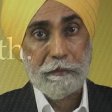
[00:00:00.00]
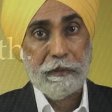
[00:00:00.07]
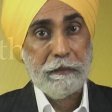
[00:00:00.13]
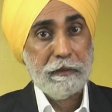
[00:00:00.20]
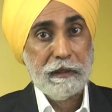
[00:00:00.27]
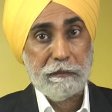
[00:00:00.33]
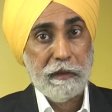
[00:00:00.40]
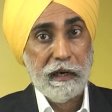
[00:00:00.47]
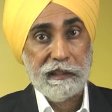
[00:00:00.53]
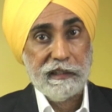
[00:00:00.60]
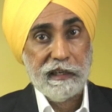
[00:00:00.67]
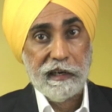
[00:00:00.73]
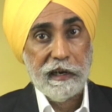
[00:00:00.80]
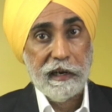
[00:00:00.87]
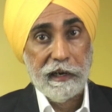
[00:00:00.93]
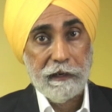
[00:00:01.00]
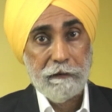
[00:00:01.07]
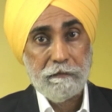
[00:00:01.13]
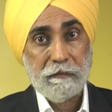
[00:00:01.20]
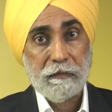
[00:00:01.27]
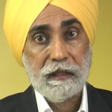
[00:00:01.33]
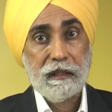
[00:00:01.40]
people by their
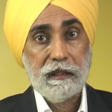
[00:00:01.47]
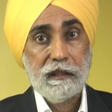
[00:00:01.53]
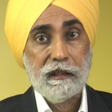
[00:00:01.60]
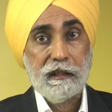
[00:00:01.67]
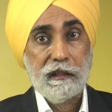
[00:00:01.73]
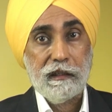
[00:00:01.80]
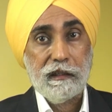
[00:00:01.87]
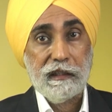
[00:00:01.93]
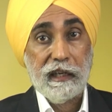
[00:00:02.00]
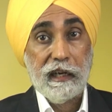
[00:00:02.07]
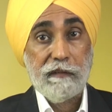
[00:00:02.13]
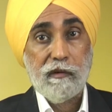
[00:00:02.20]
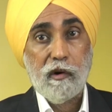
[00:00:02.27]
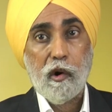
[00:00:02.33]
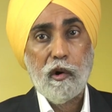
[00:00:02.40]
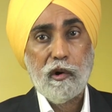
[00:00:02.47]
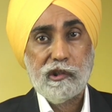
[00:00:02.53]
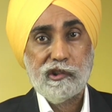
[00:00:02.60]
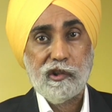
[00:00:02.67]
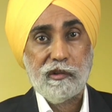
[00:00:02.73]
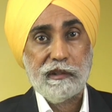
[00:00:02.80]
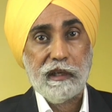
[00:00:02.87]
hair. They have
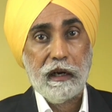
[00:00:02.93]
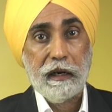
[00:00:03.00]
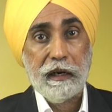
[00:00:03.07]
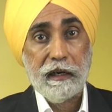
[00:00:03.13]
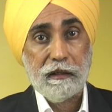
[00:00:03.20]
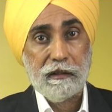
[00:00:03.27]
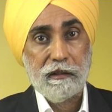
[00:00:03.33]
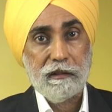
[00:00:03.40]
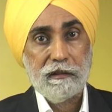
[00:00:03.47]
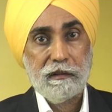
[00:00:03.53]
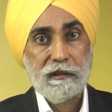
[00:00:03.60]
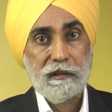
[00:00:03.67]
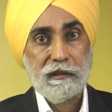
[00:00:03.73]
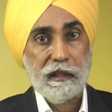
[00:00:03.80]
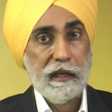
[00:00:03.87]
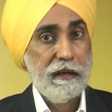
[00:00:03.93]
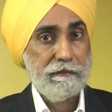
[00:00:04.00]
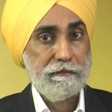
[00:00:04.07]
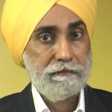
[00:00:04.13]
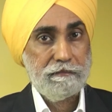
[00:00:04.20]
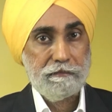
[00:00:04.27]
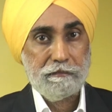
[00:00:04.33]
horns on their head. They
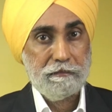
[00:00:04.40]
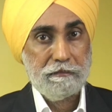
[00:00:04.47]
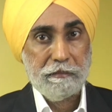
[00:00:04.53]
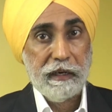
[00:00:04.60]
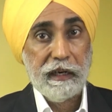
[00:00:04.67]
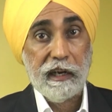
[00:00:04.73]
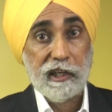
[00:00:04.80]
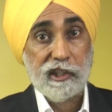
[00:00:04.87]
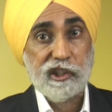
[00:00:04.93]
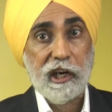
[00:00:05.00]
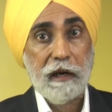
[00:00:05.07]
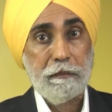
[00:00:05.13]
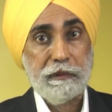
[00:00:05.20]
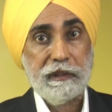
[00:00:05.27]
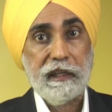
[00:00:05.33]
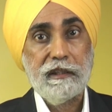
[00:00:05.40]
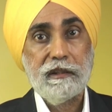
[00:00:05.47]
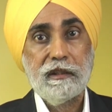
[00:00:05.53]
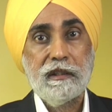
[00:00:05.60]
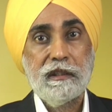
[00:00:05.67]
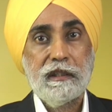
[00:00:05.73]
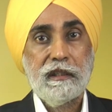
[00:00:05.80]
have big and sharp
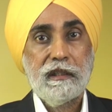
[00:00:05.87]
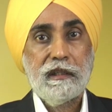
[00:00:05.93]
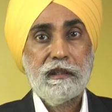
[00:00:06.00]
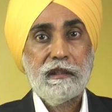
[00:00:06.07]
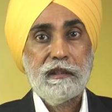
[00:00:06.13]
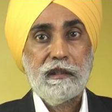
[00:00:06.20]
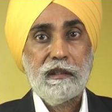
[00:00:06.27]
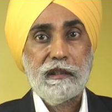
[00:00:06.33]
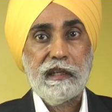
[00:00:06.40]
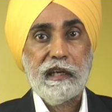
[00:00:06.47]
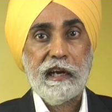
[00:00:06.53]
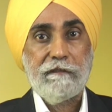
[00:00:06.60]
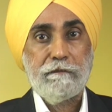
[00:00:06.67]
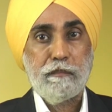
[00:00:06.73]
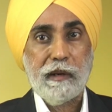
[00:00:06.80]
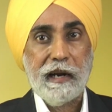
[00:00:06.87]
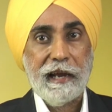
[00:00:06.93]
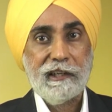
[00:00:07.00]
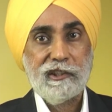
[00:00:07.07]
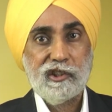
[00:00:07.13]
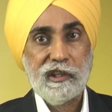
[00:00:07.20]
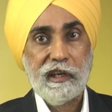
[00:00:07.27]
teeth. They have
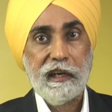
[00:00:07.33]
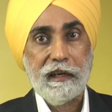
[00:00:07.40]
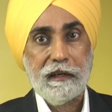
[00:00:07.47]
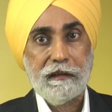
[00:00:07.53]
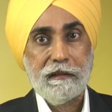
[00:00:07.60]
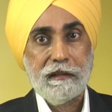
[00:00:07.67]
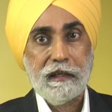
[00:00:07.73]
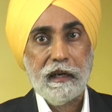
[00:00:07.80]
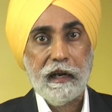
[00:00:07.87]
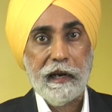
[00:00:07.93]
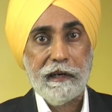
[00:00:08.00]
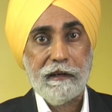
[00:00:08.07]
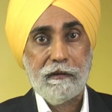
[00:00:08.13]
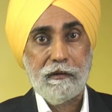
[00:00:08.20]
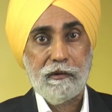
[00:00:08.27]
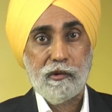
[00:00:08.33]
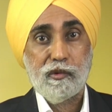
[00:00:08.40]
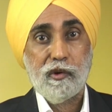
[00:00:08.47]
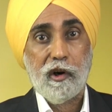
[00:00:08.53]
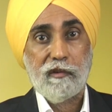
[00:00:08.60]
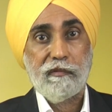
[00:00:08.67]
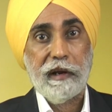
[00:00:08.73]
black skin and do
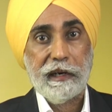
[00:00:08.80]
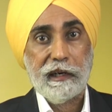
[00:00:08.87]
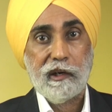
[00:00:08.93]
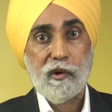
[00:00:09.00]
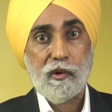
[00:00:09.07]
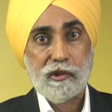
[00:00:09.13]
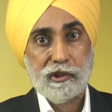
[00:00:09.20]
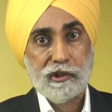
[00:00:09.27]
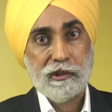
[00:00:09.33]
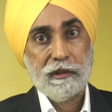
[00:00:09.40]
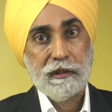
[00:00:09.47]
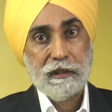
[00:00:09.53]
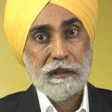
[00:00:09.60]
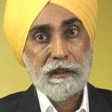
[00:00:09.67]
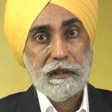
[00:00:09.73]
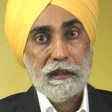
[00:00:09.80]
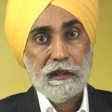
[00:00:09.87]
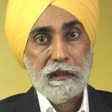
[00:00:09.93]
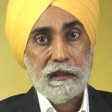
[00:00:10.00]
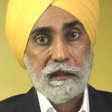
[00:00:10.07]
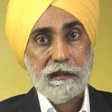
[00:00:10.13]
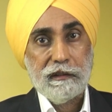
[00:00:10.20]
not wear clothes.
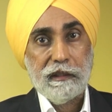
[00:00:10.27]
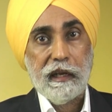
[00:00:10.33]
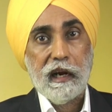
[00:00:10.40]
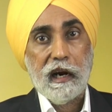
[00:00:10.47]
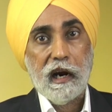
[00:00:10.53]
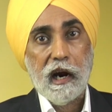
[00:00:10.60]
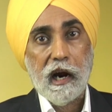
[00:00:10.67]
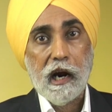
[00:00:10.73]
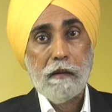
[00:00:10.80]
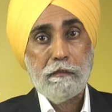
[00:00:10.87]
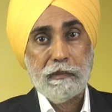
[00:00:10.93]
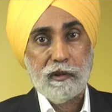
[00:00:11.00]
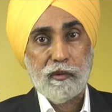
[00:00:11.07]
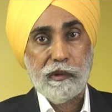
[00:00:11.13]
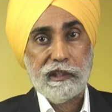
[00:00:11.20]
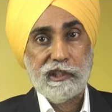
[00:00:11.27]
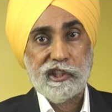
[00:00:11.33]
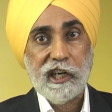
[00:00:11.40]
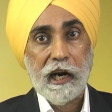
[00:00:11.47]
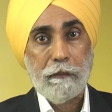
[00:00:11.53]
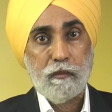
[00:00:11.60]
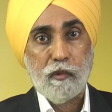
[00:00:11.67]
They are armed with
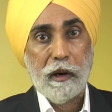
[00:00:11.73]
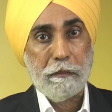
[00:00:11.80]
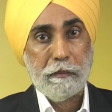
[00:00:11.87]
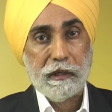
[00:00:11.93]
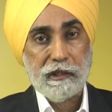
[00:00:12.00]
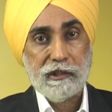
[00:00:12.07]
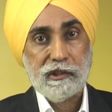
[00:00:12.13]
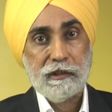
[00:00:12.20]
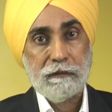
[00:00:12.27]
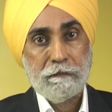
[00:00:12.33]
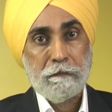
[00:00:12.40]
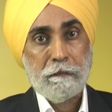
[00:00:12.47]
sharp weapons,